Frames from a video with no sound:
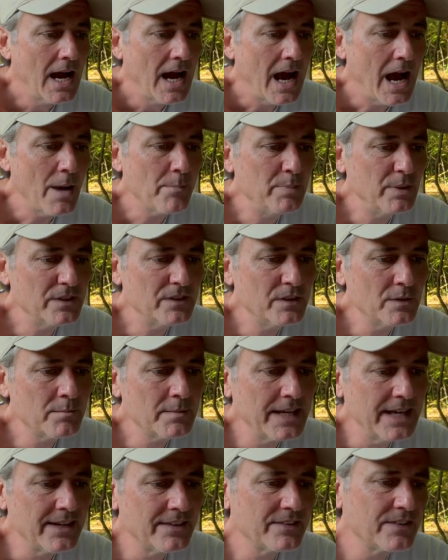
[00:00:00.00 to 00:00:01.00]
I put some
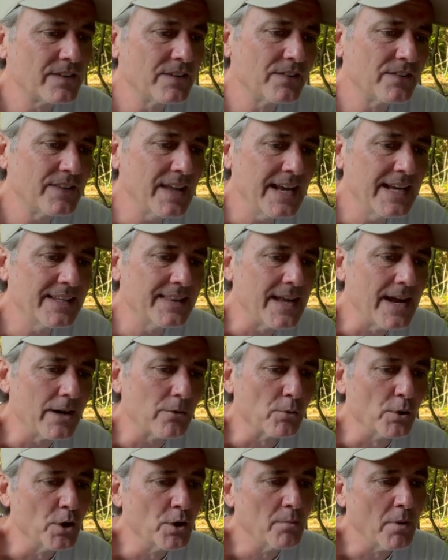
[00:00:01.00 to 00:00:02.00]
guests to stay in that
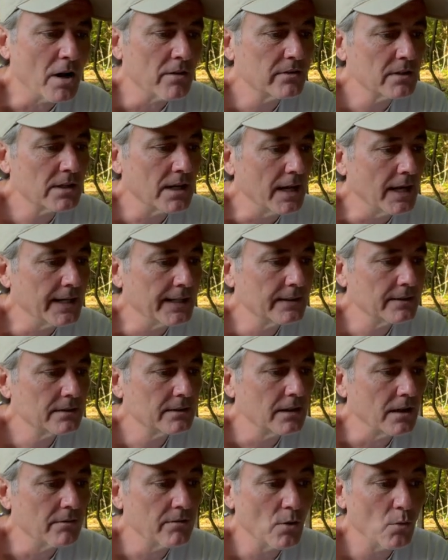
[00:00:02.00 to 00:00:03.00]
room overnight
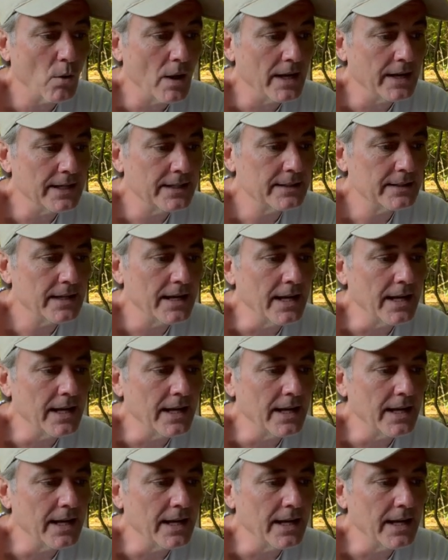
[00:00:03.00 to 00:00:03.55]
of the wedding,